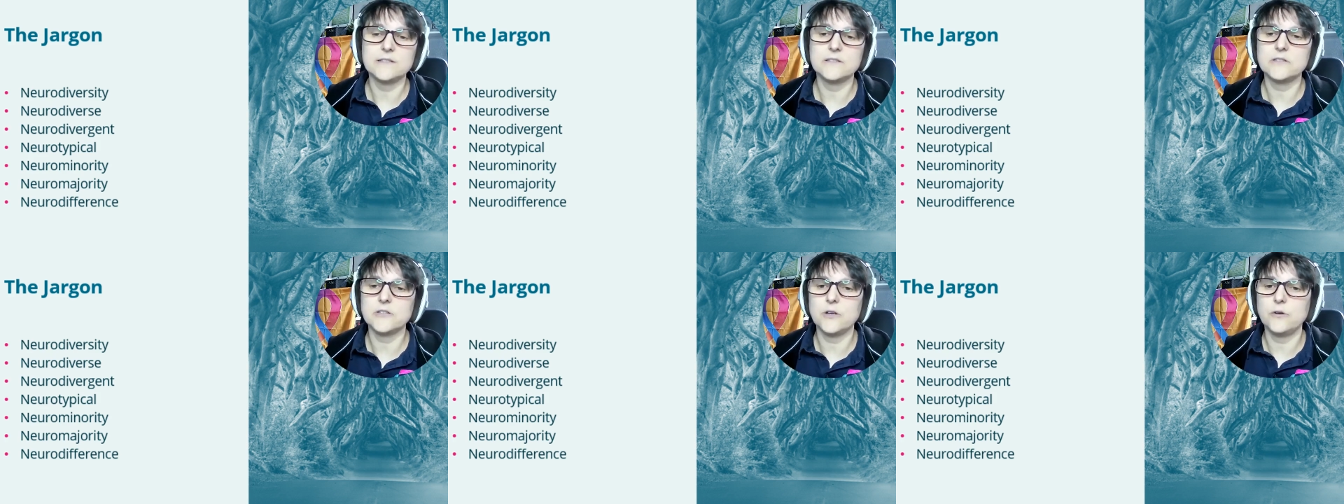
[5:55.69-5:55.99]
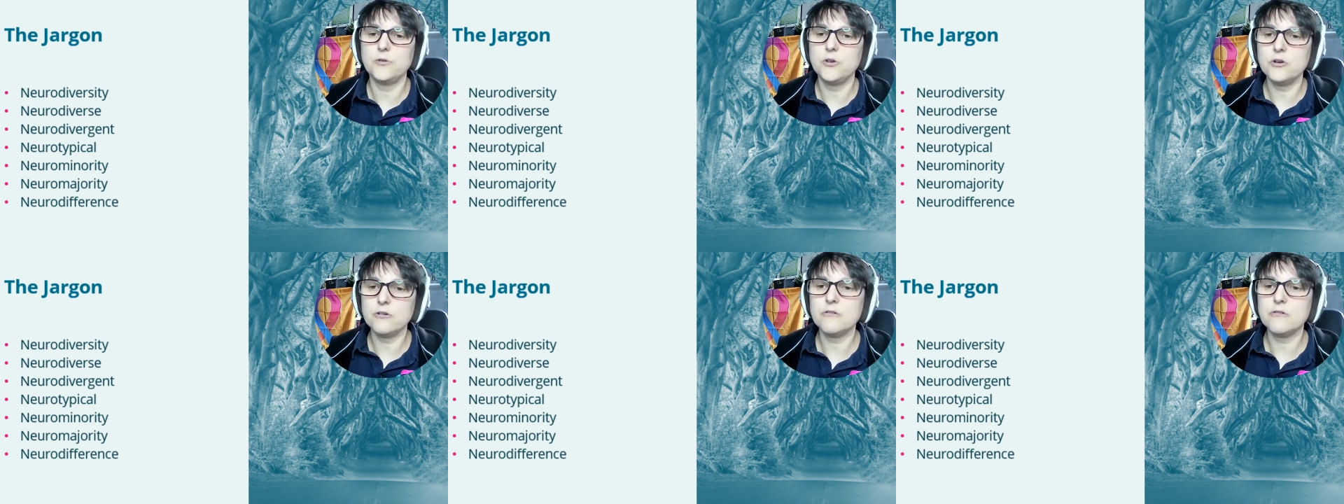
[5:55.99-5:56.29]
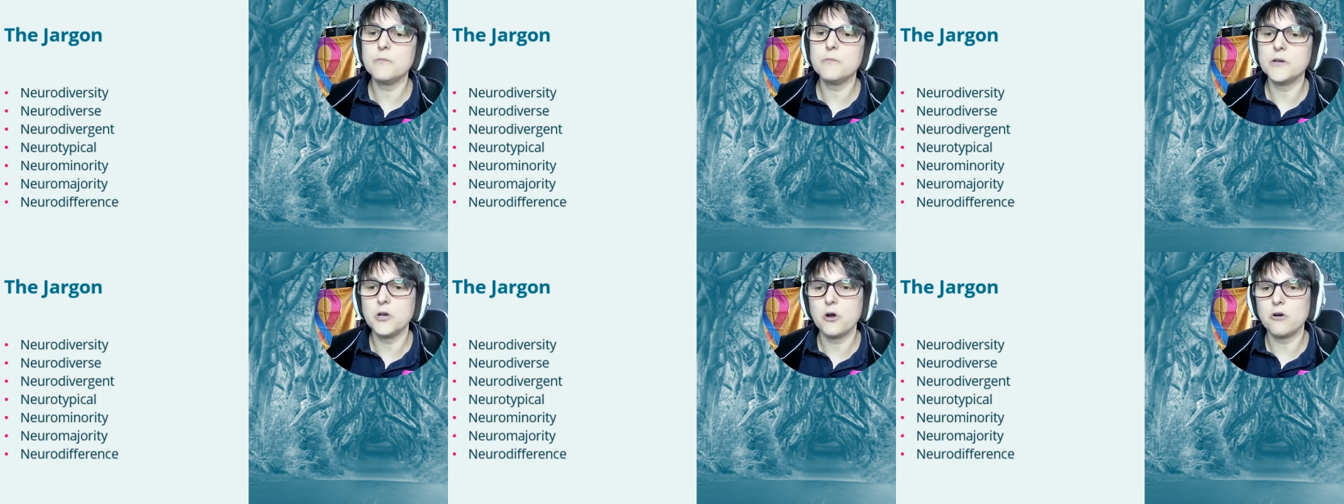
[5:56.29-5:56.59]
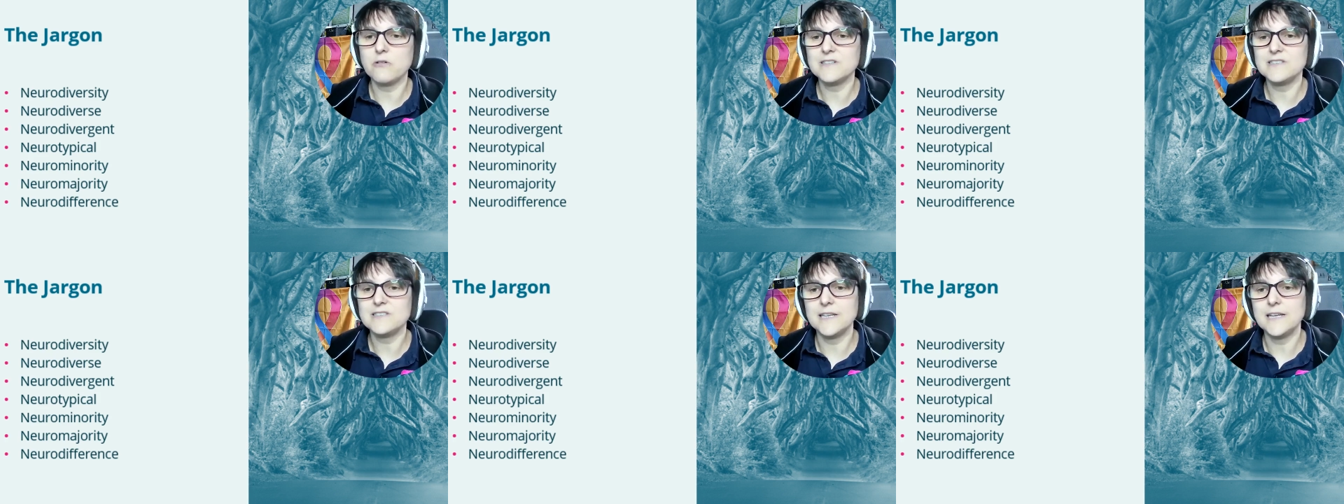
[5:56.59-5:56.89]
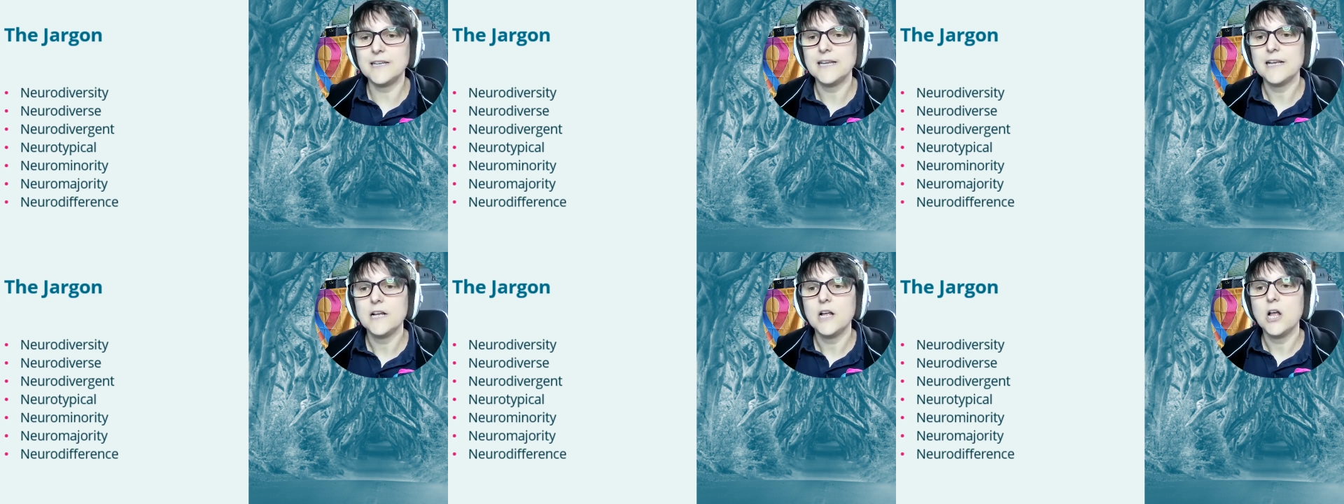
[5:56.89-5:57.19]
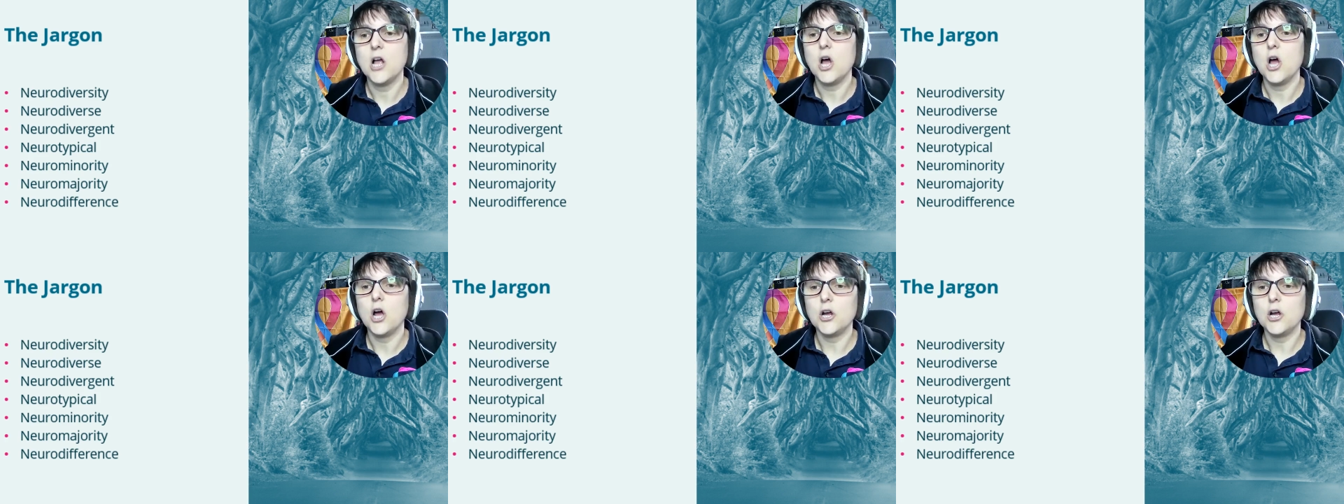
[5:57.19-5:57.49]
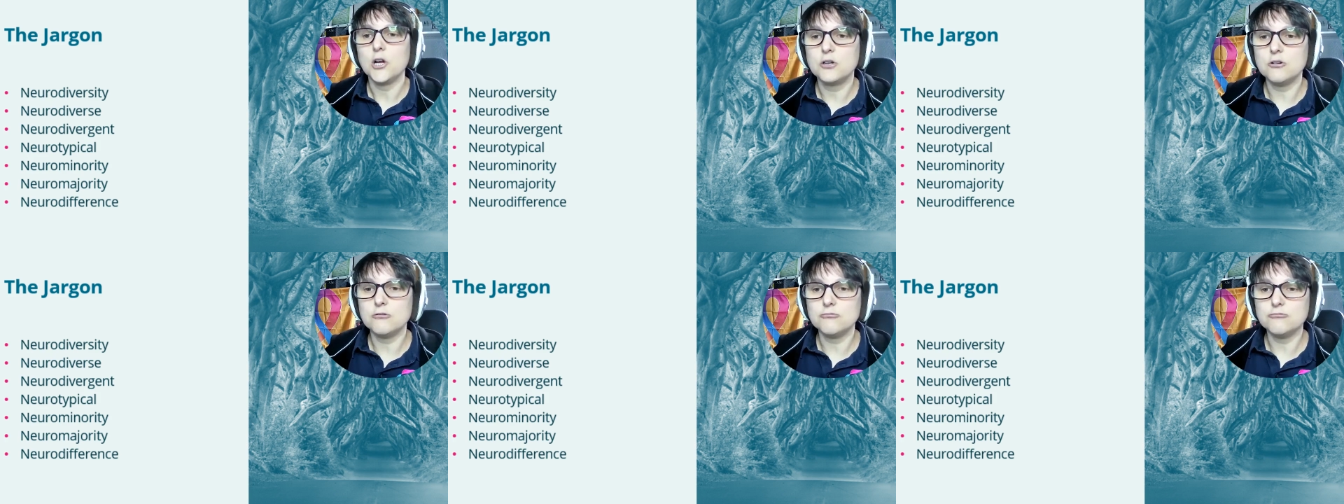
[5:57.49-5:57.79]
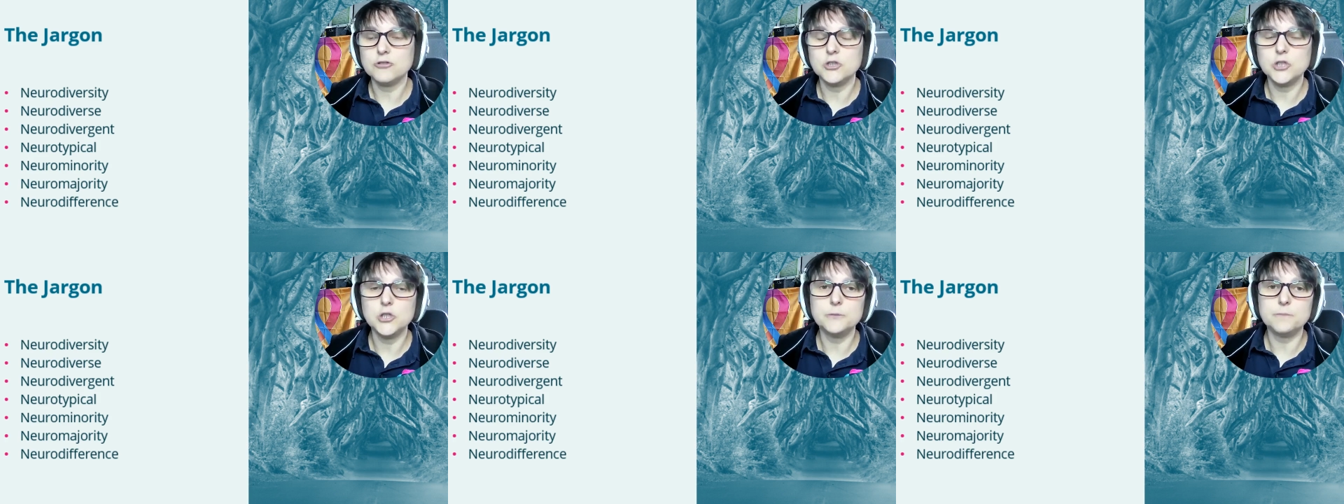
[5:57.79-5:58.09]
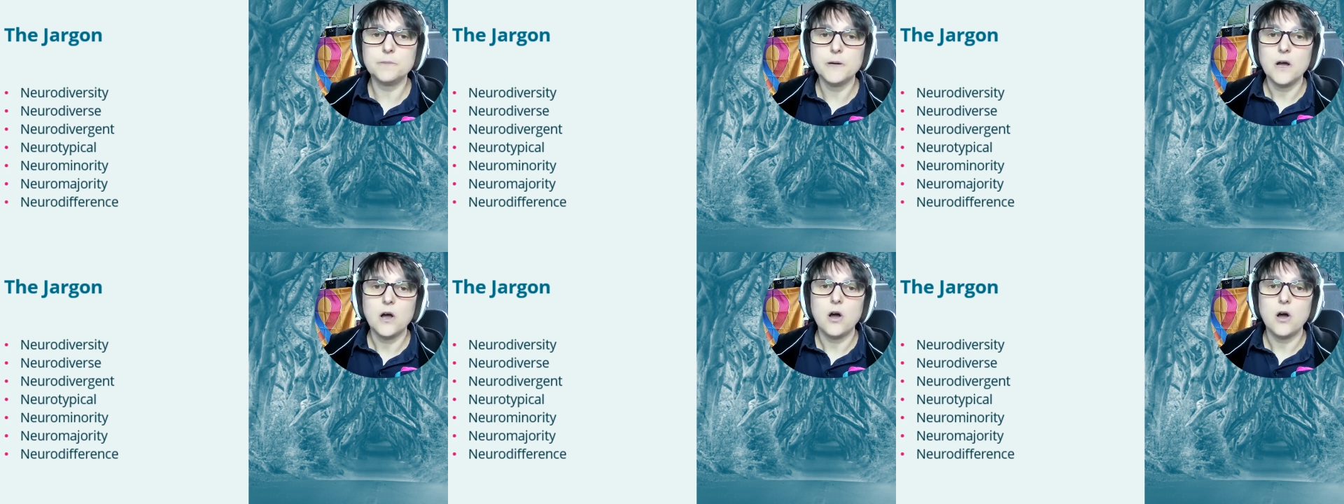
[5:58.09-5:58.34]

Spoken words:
So neurominority, a group